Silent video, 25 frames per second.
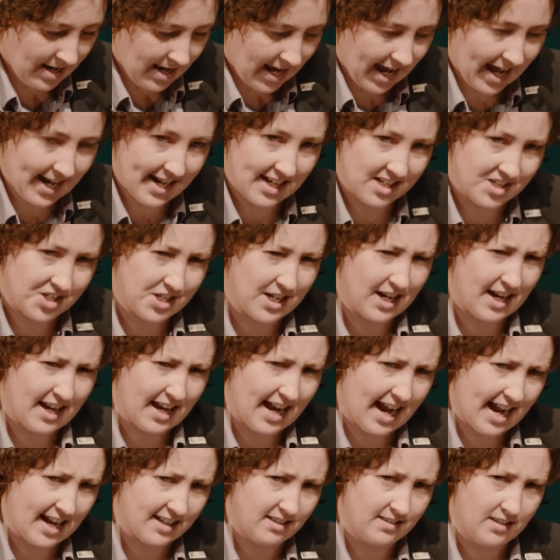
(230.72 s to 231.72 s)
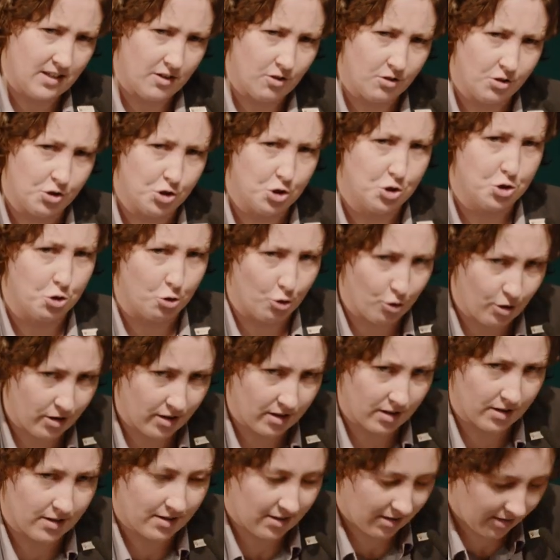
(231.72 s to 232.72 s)
and has yet had to
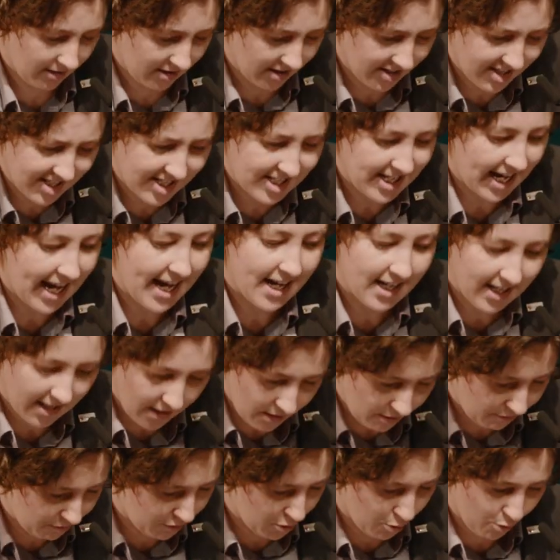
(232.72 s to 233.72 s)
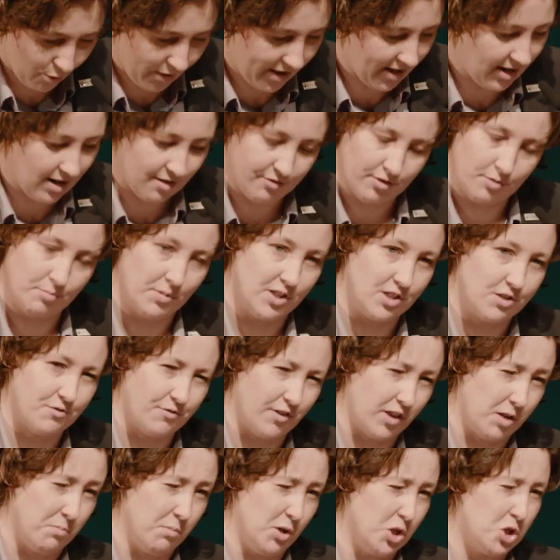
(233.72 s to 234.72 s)
endure consecutive Tory governments
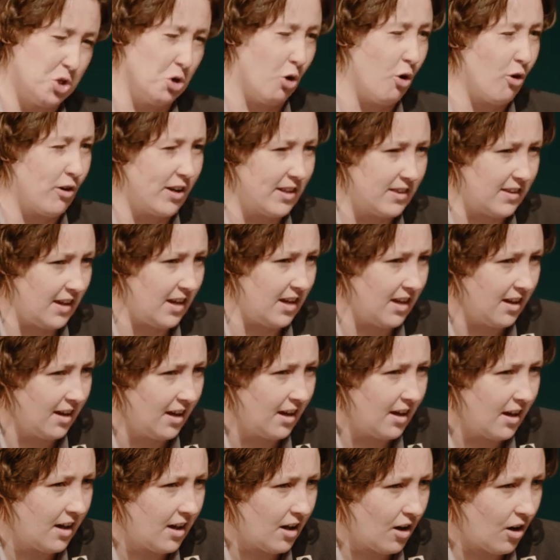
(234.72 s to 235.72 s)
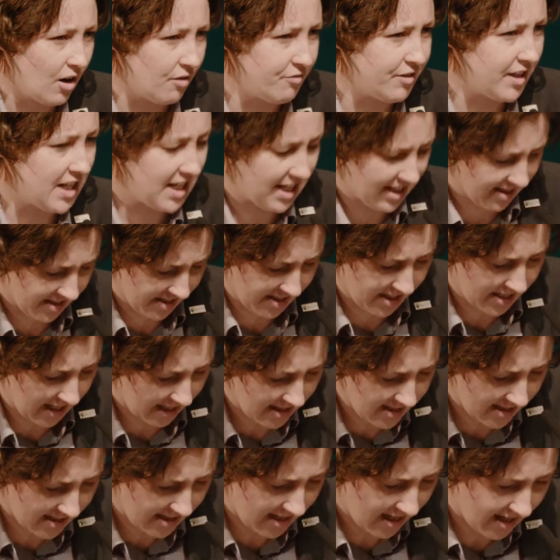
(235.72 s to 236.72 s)
for the majority of the years
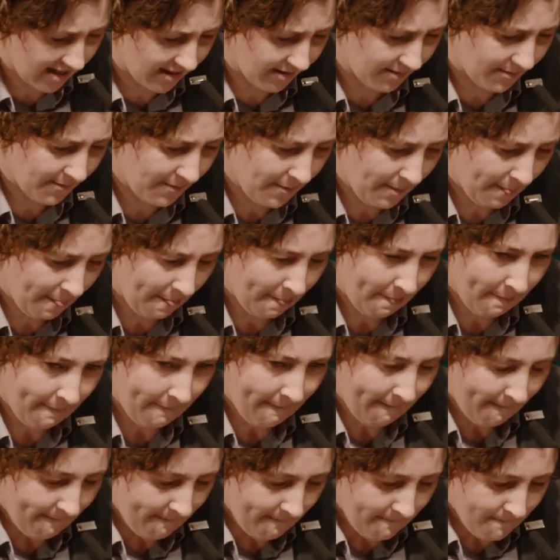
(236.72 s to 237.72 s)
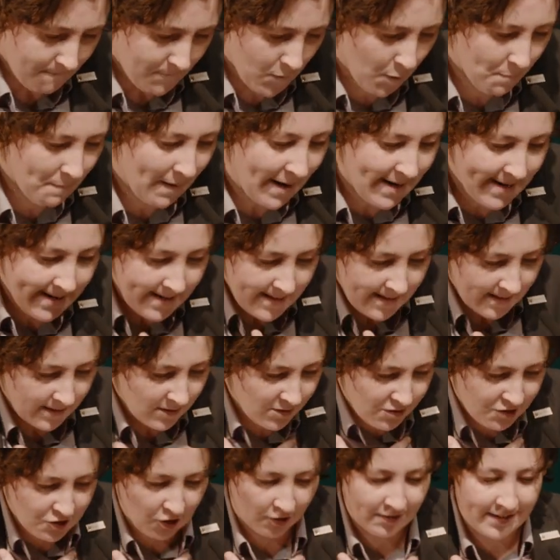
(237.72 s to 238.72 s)
since then? Now, my
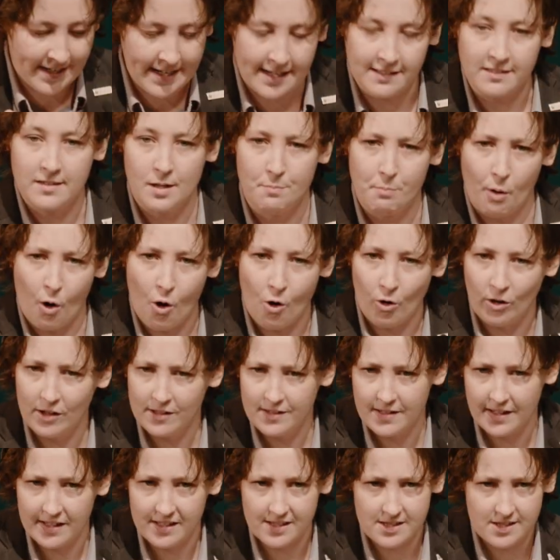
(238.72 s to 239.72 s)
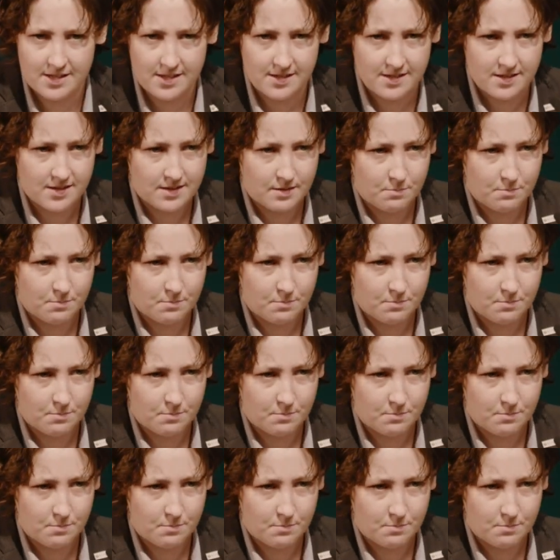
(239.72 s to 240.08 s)
journey into politics